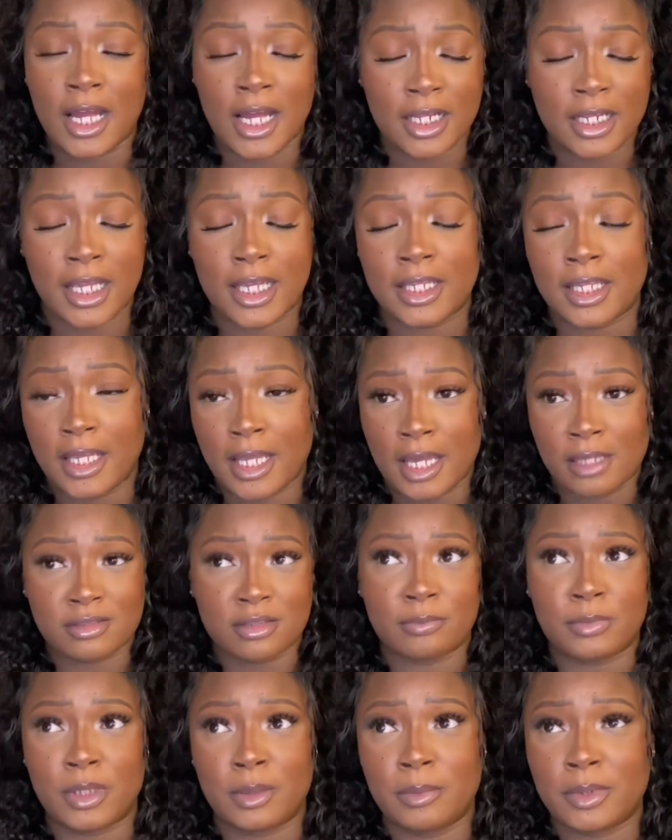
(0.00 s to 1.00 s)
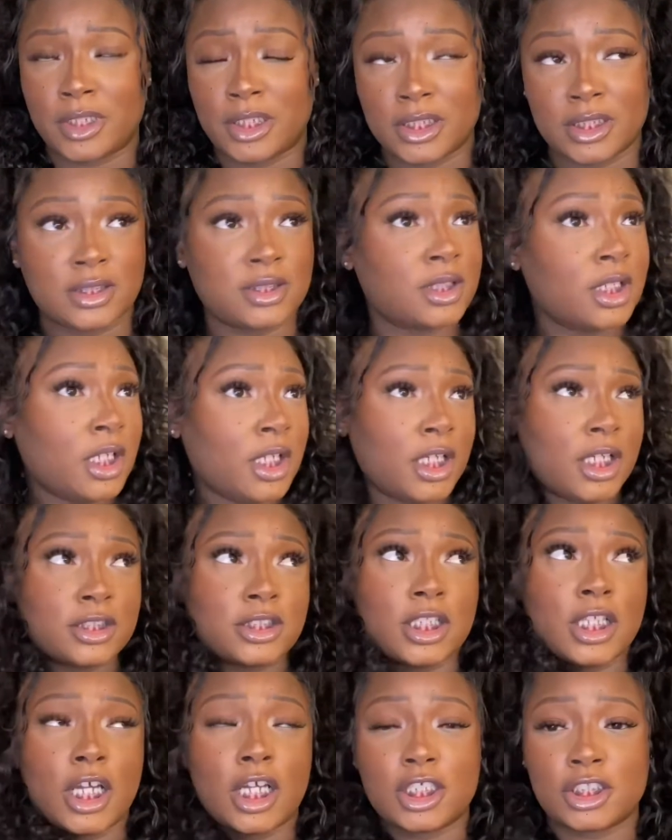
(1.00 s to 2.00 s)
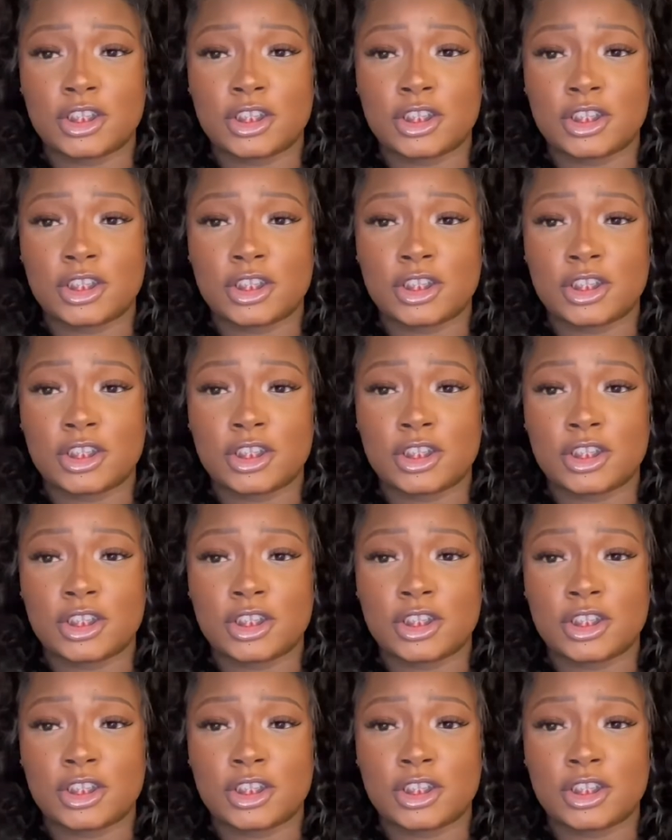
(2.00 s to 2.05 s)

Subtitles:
I can't get Afterpay because it's a long